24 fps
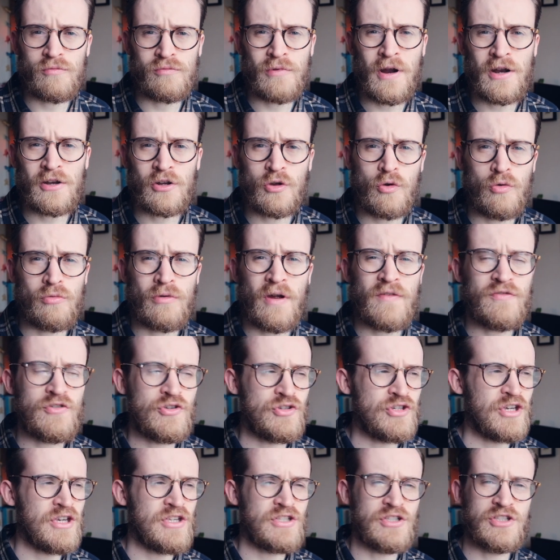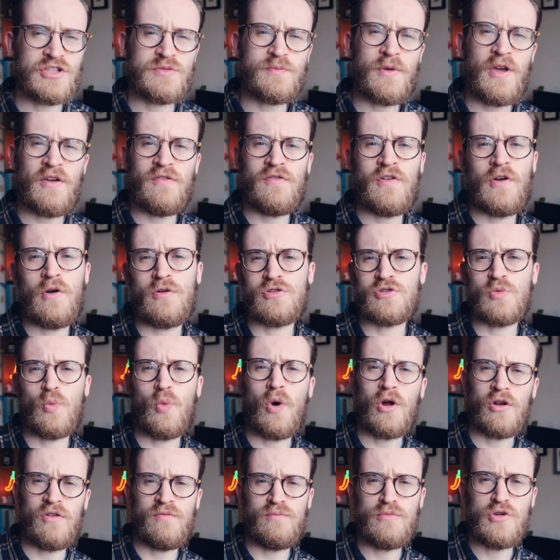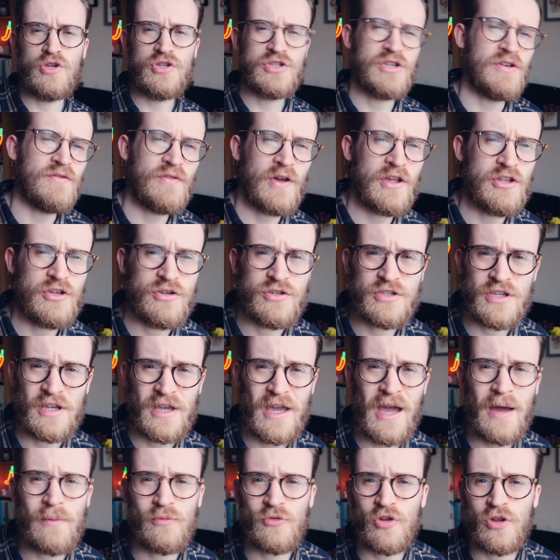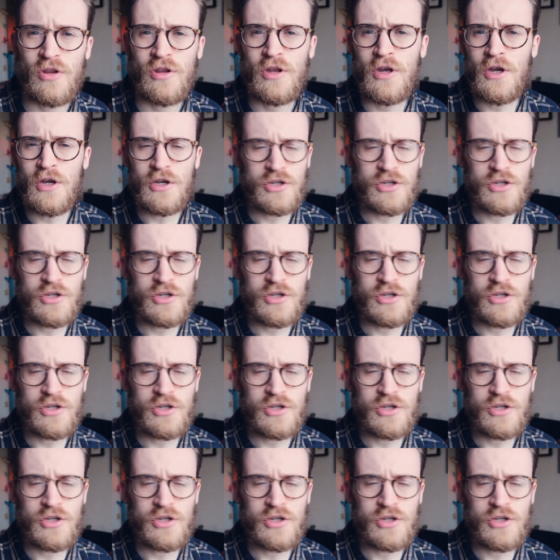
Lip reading: radical refugees in Spitalfields and one of music venues in Camden.